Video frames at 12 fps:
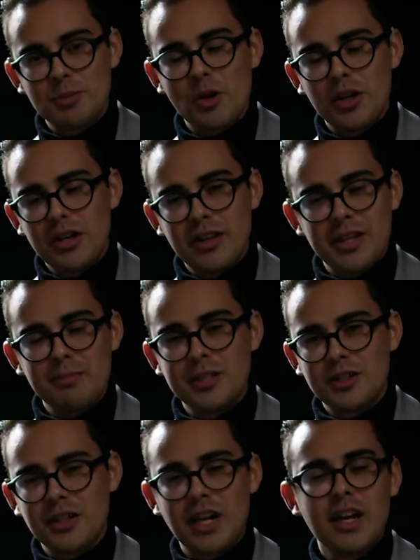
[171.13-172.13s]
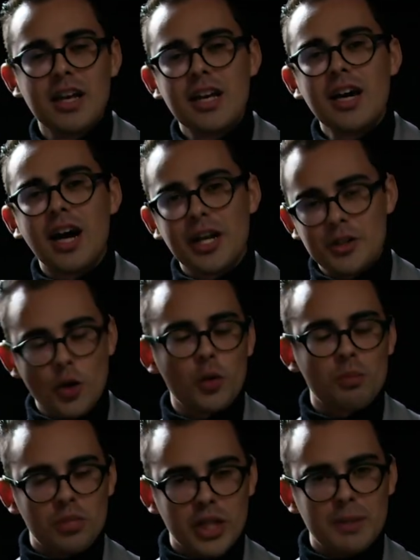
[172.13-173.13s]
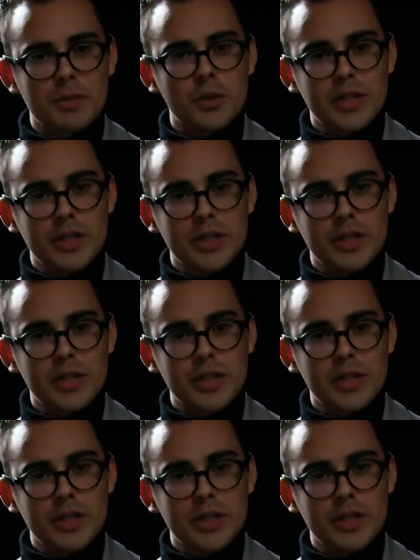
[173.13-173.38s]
Bond theme song, I don't blame you.